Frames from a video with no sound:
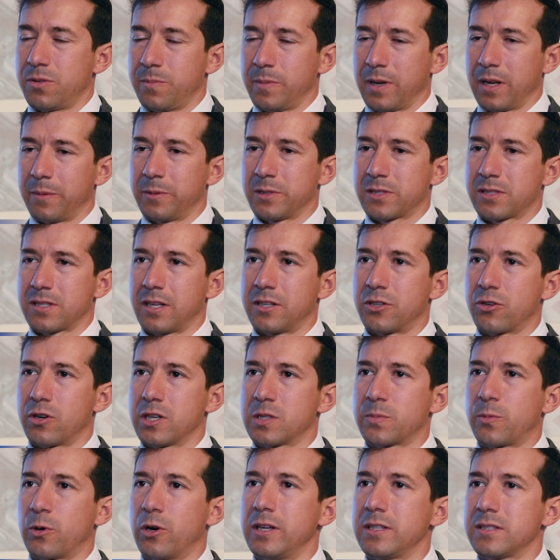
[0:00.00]
My name is
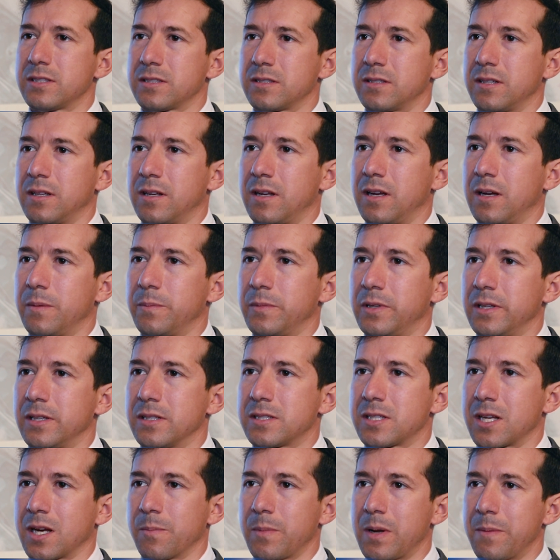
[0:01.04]
Andres Perez, and I'm the
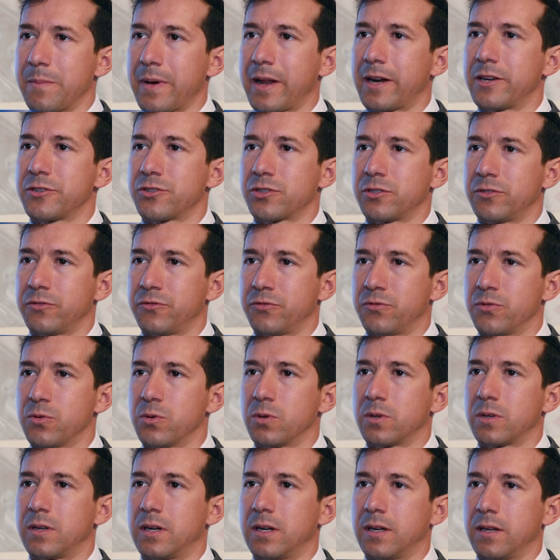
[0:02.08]
segment manager
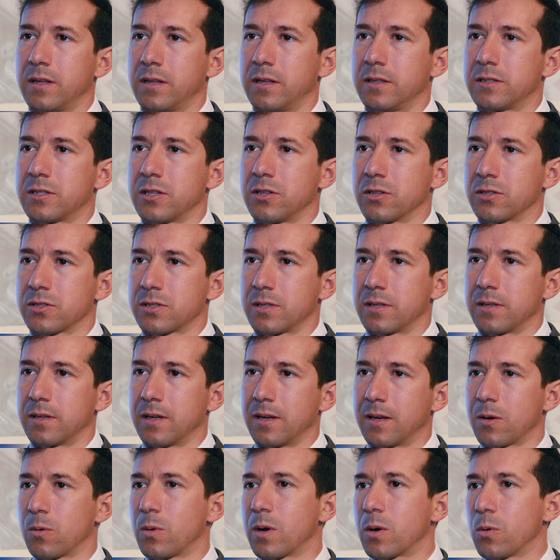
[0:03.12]
for the tugs and
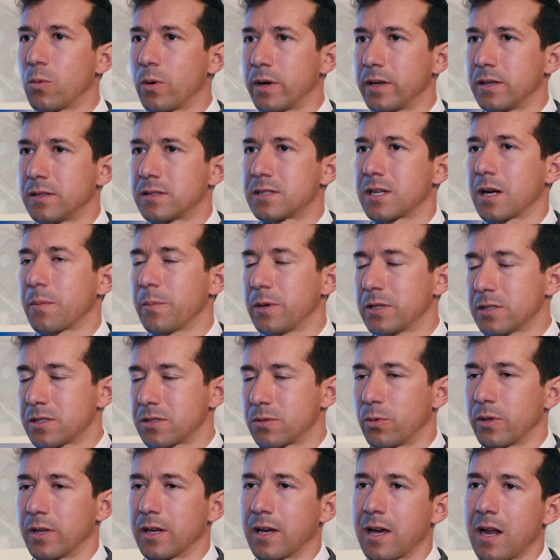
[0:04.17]
inland waterway
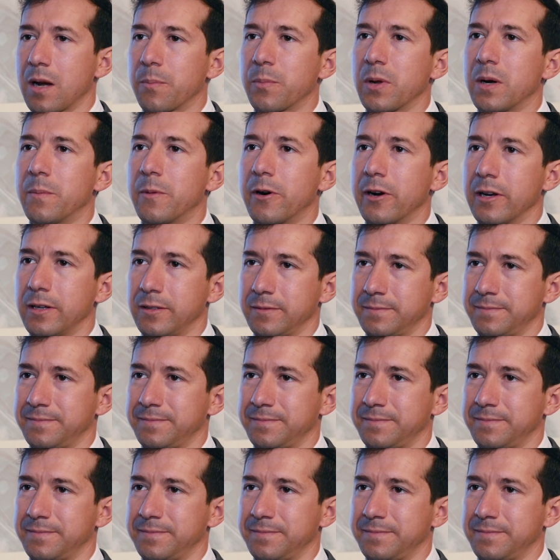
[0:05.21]
segments within Caterpillar Marine.